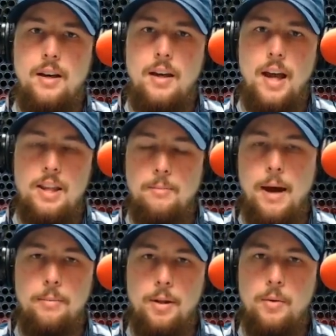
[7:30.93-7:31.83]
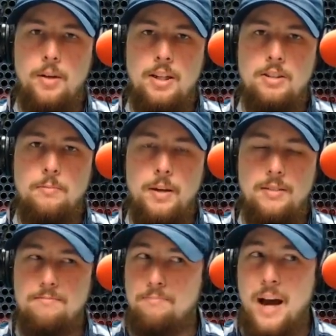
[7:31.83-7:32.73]
and the Babylonians, but
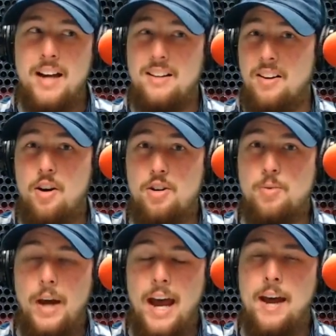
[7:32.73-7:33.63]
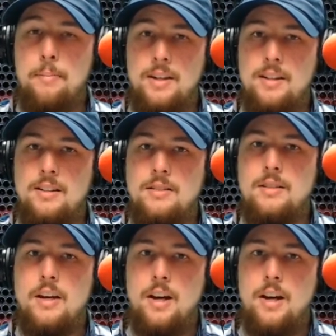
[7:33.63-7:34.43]
by and large, what happened is